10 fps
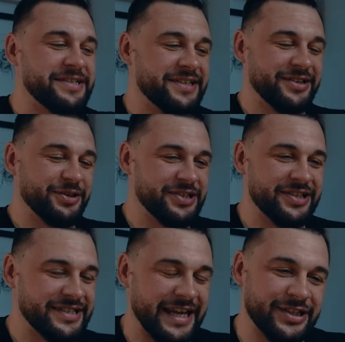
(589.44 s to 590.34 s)
guessing you
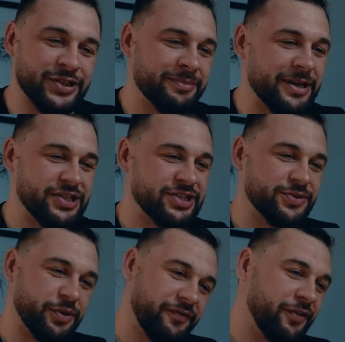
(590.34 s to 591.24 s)
didn't take too
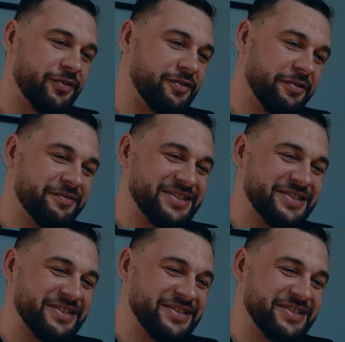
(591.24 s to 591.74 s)
much of your own